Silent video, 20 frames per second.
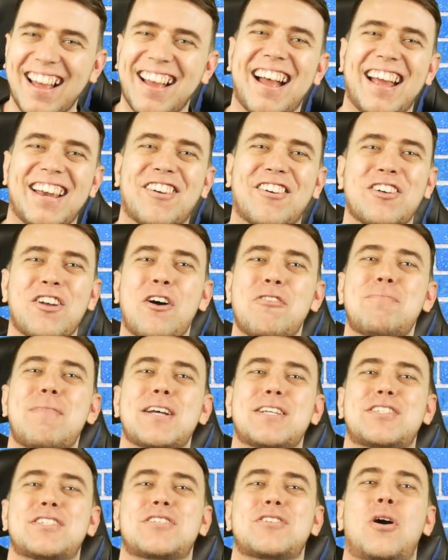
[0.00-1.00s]
I don't know if
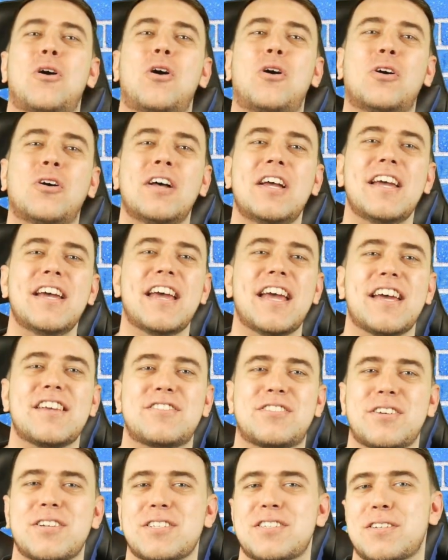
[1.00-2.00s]
my soul
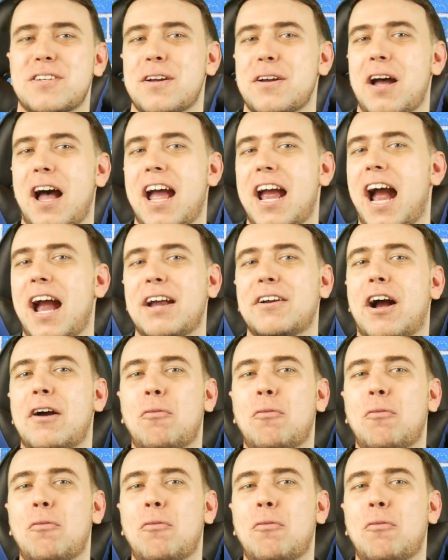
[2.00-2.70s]
is just I,